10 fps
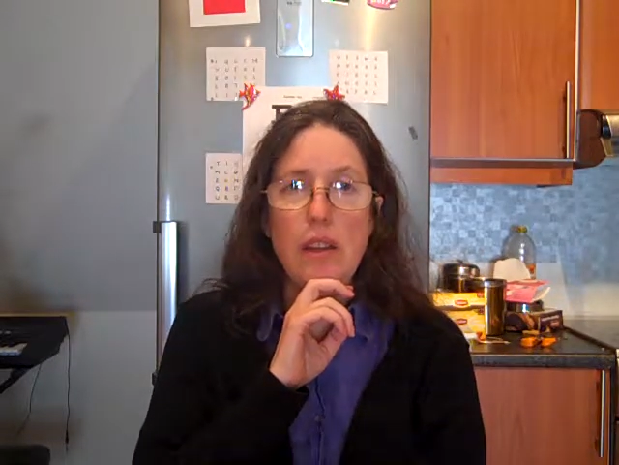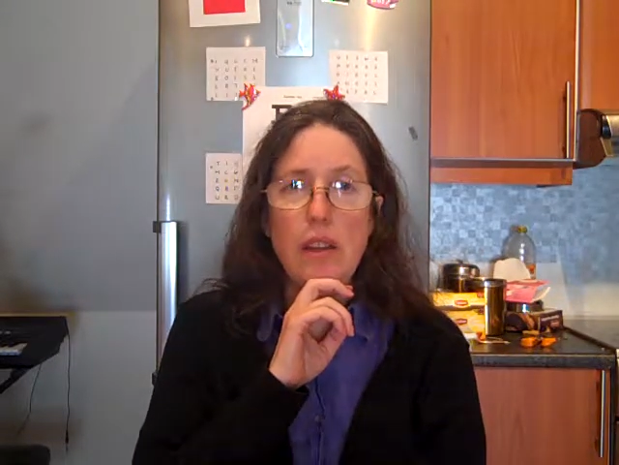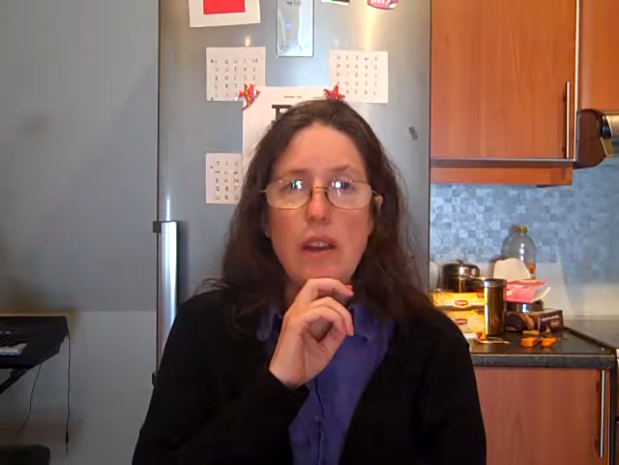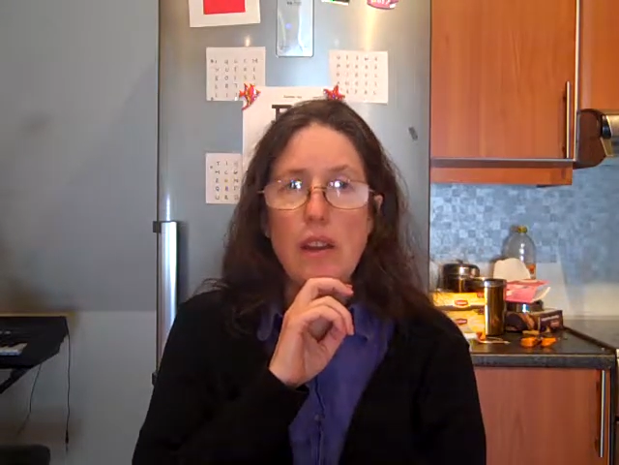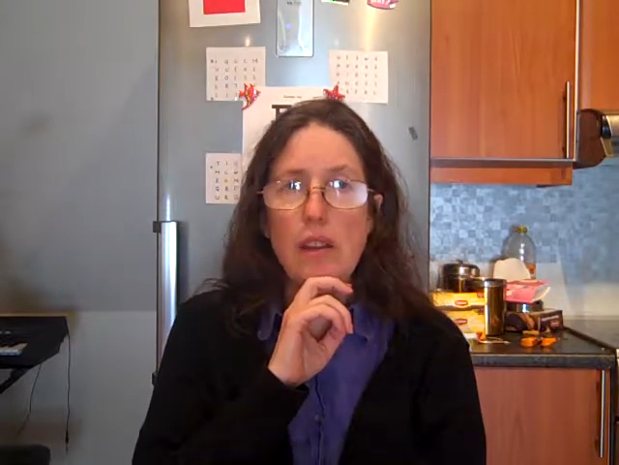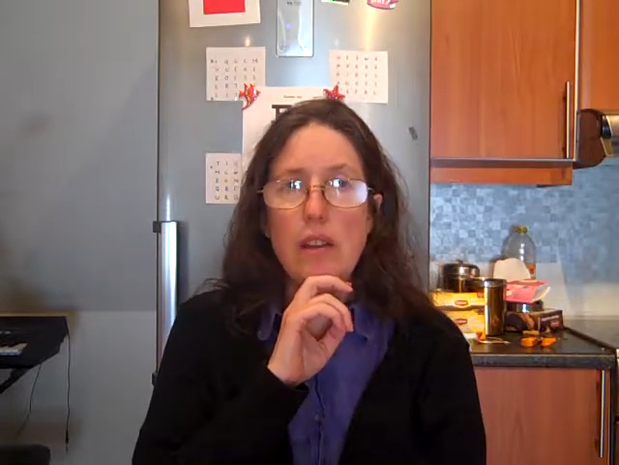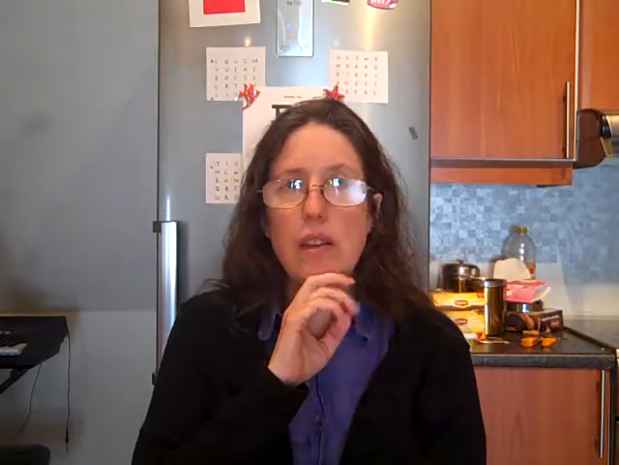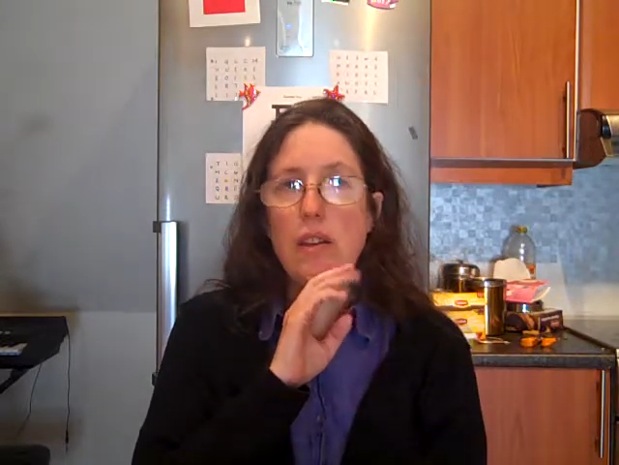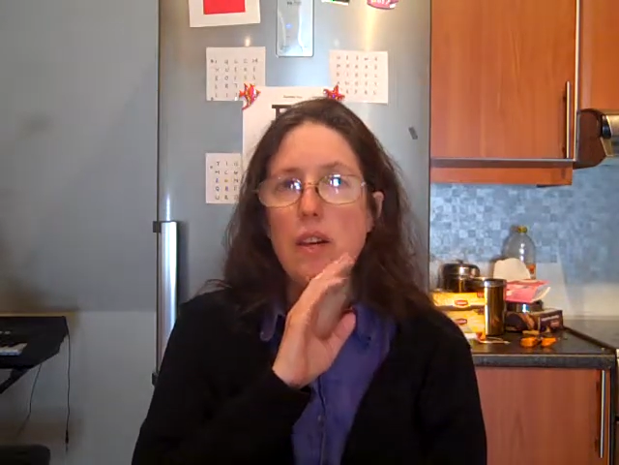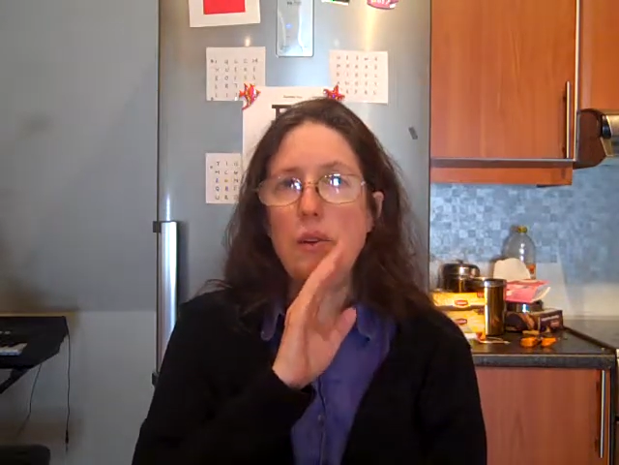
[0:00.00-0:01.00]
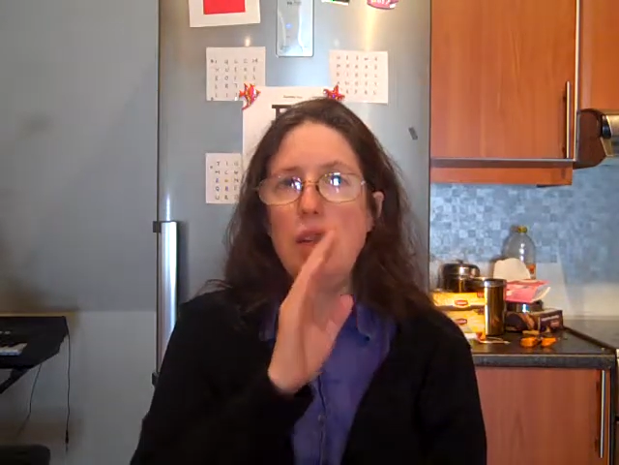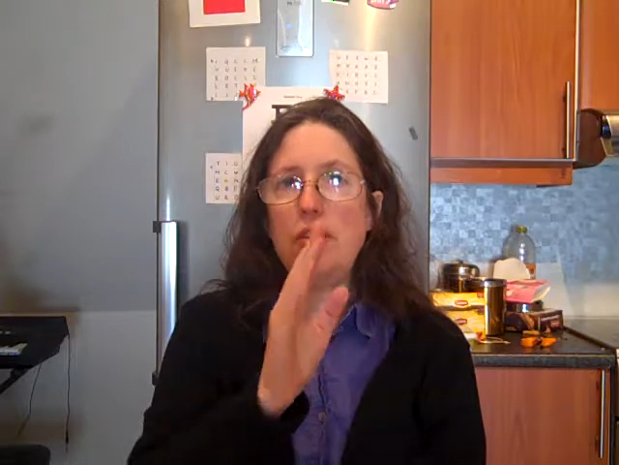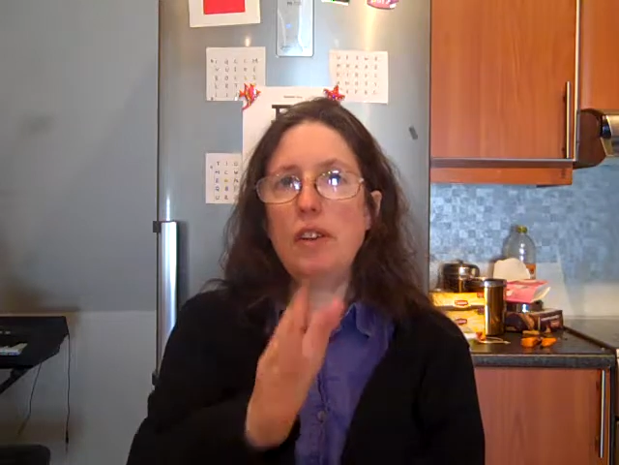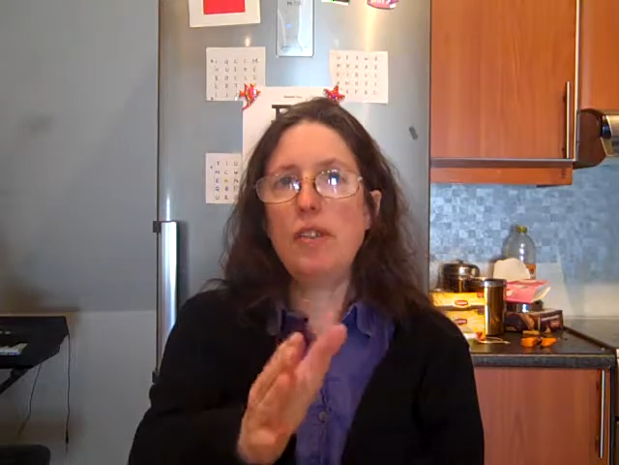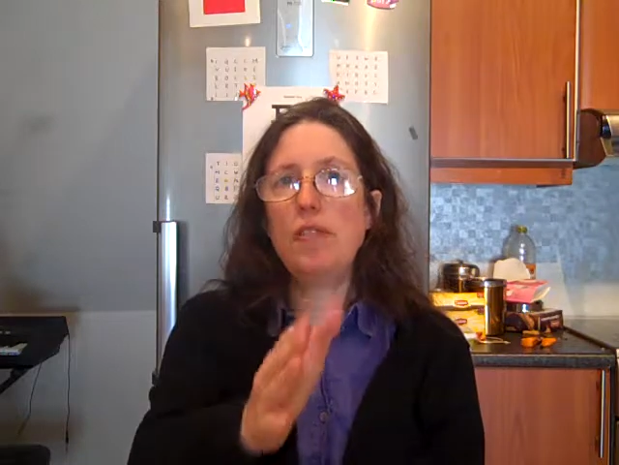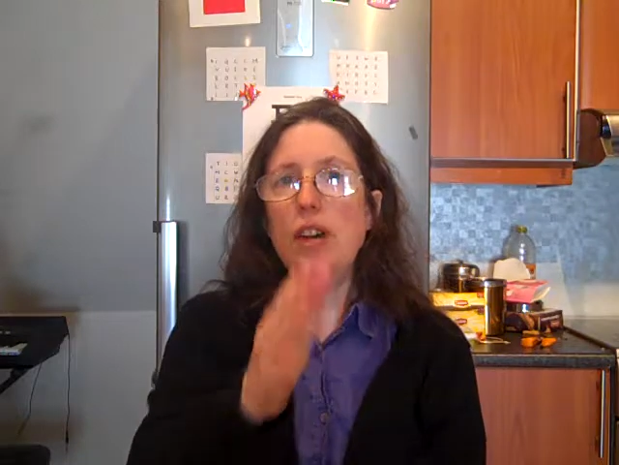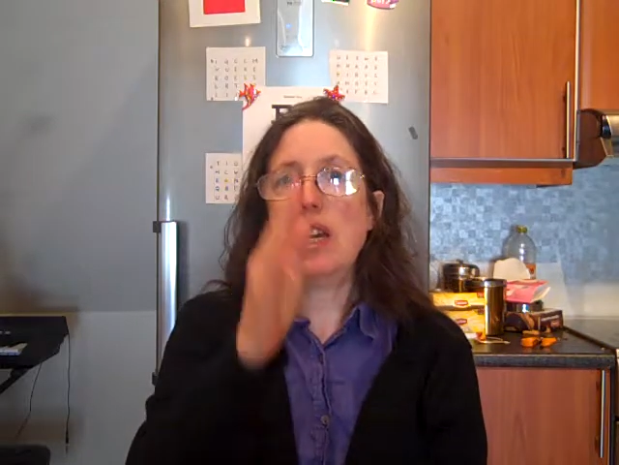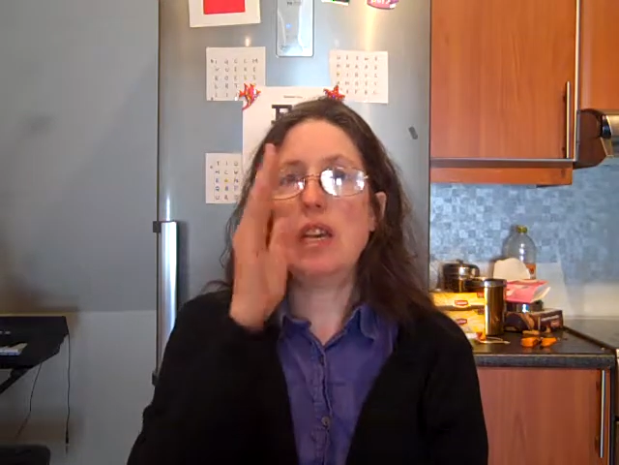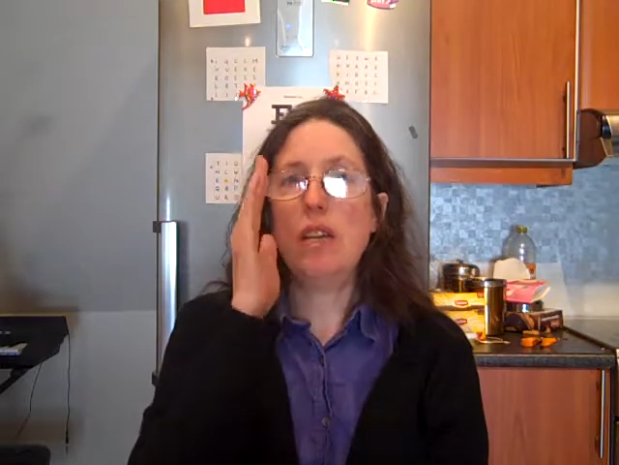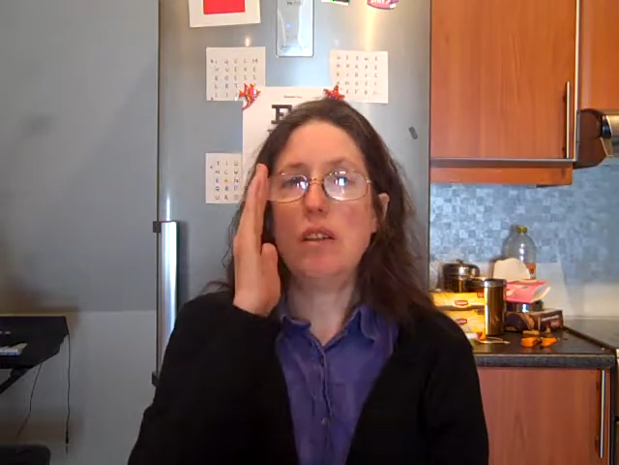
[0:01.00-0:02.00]
that, you know, even if
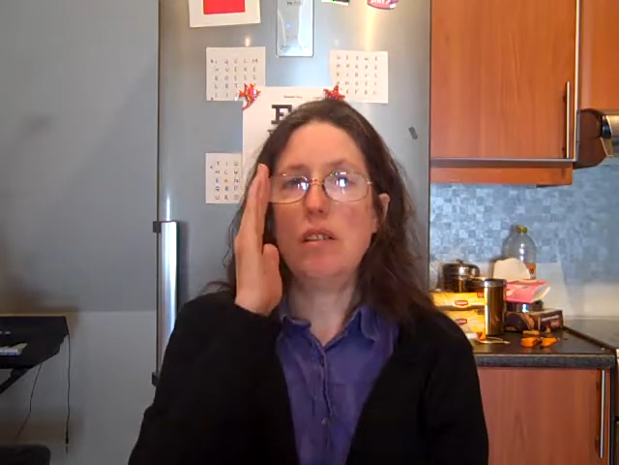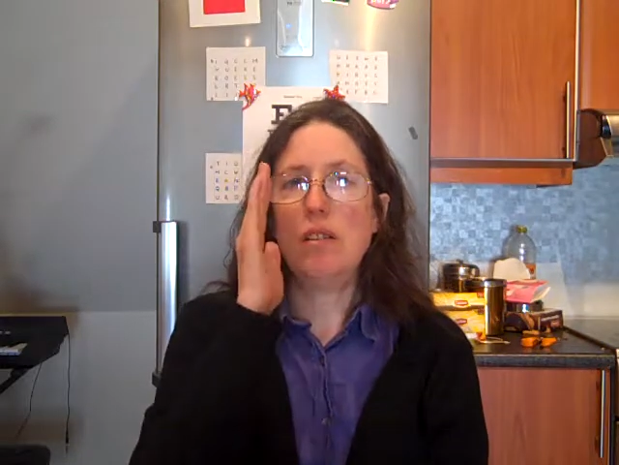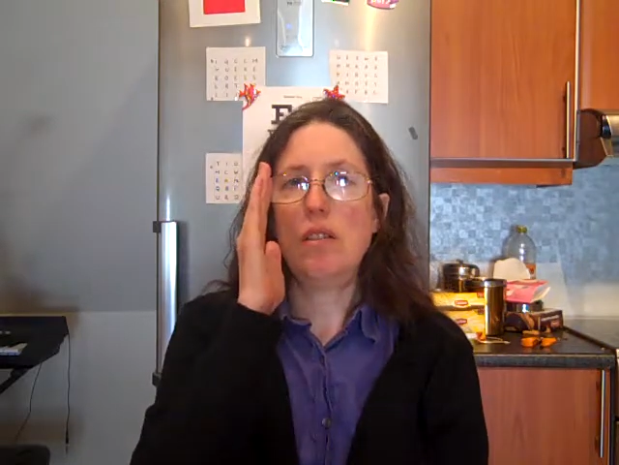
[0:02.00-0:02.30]
I